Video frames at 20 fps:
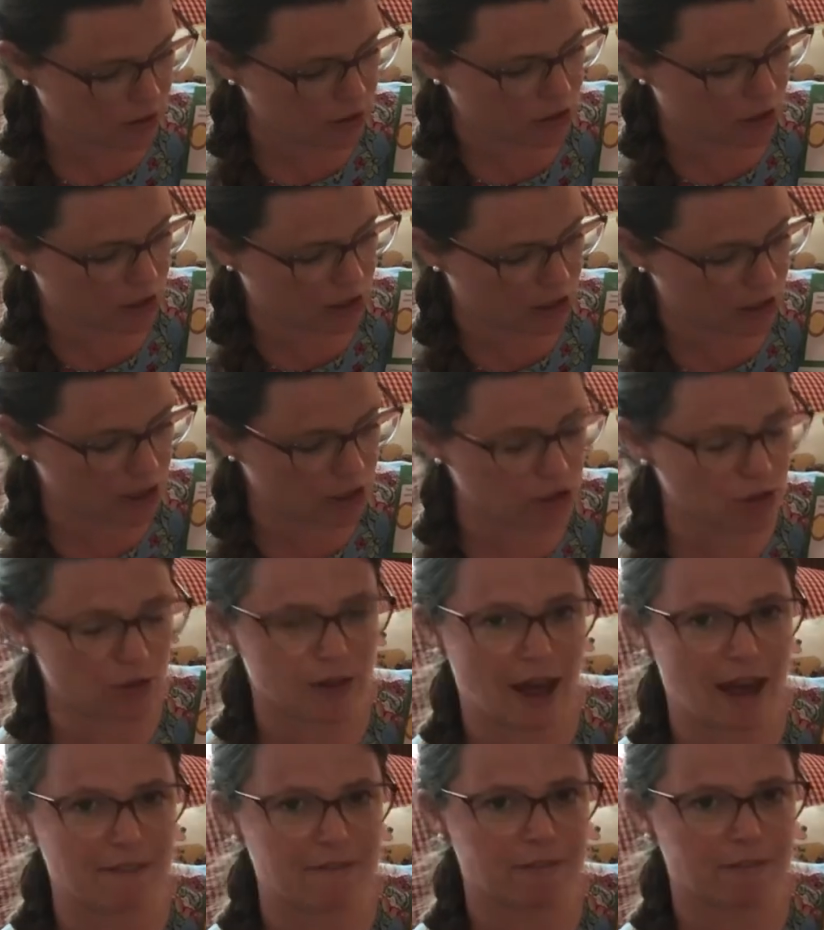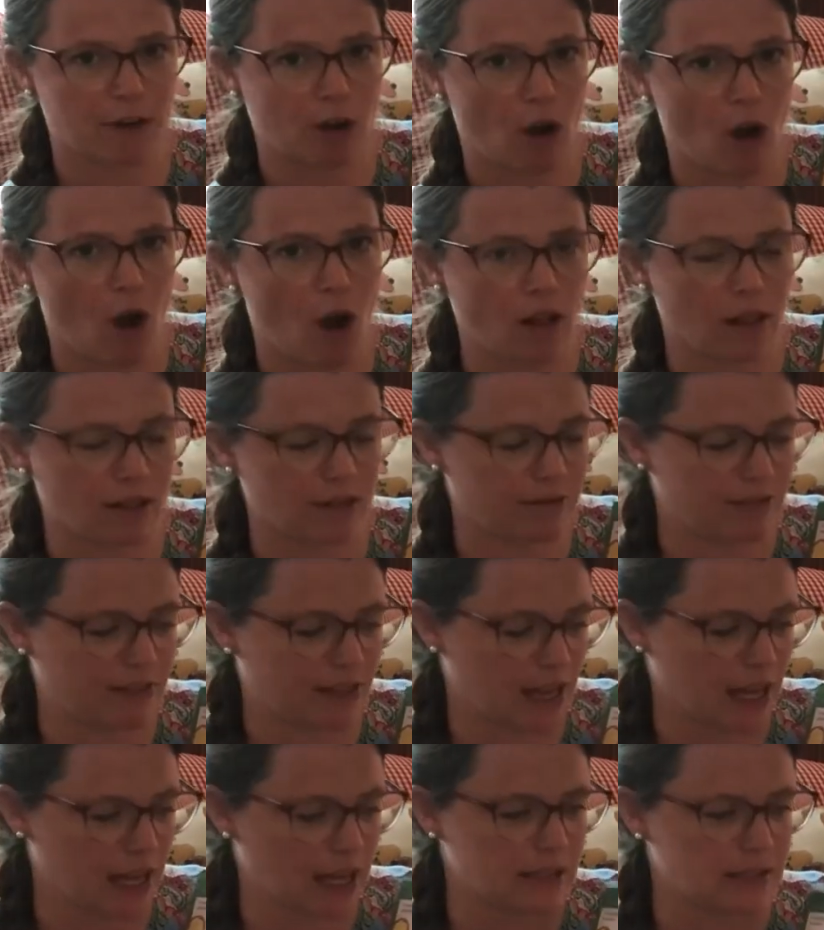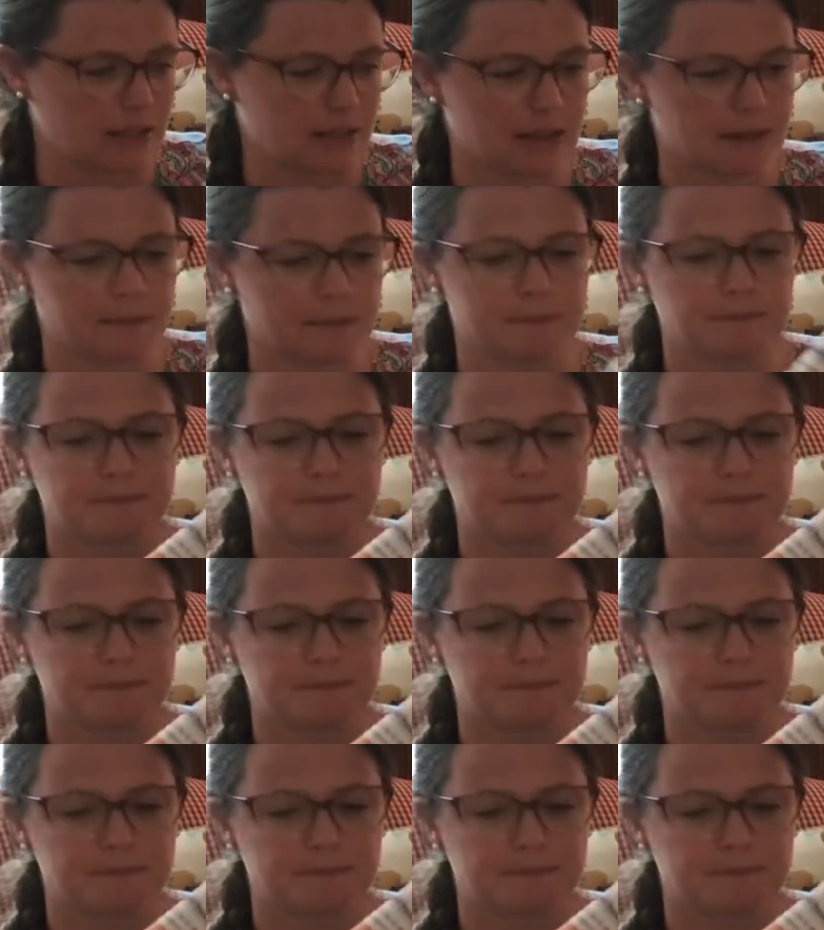So you're gonna do that for all of these.